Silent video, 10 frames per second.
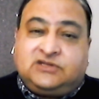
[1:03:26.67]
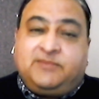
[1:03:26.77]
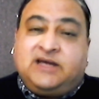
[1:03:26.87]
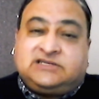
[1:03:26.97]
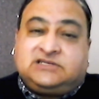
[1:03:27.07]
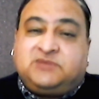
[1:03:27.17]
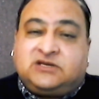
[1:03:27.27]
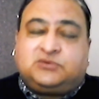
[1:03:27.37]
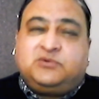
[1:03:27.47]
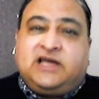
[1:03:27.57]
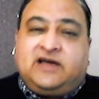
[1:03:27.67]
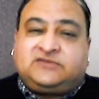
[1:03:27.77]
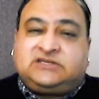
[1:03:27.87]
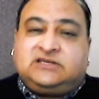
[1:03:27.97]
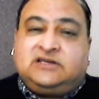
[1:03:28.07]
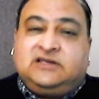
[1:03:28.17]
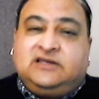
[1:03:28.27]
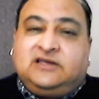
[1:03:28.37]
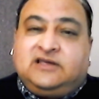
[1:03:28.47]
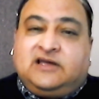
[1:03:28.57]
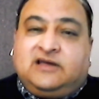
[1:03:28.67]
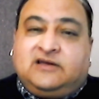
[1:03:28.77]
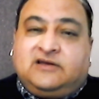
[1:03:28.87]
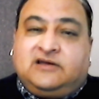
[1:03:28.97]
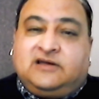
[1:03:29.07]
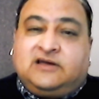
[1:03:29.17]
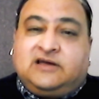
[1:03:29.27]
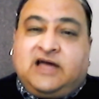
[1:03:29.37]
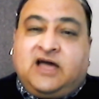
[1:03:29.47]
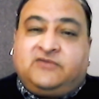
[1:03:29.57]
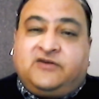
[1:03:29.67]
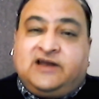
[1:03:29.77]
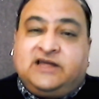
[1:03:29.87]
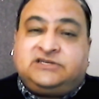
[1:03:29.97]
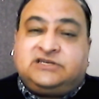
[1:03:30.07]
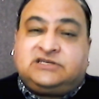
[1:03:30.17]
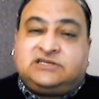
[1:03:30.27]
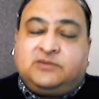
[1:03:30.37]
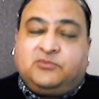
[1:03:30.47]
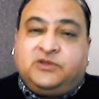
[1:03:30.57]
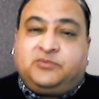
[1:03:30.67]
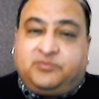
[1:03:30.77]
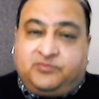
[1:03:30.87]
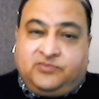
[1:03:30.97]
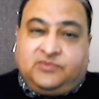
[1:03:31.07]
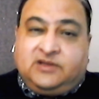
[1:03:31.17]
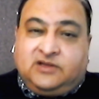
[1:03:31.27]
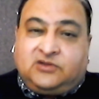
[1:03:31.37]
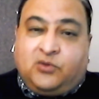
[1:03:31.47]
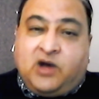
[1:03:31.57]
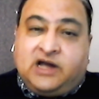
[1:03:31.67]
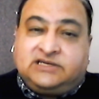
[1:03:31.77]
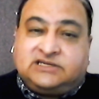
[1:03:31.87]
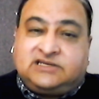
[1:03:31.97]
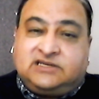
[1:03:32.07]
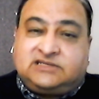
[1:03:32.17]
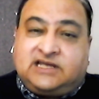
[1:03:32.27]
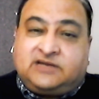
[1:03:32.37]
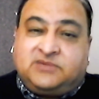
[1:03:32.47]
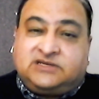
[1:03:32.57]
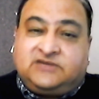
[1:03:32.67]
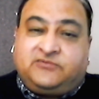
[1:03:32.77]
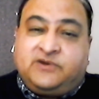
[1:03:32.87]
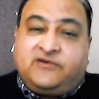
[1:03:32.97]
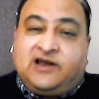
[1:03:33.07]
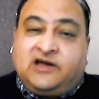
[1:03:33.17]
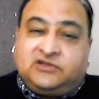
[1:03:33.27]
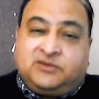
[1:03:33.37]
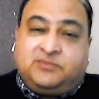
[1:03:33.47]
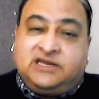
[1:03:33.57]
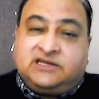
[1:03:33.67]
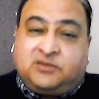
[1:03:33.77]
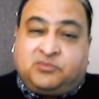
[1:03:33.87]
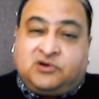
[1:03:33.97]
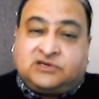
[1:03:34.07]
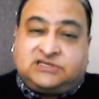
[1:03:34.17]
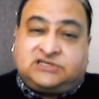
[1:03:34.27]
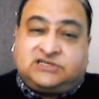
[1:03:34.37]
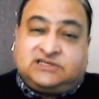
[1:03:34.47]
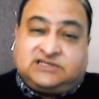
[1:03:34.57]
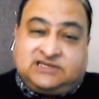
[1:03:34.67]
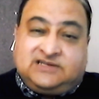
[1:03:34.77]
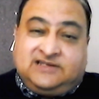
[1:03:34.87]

to the masses, because we have to have a relationship with the wider segment. If we rely on the media and the politicians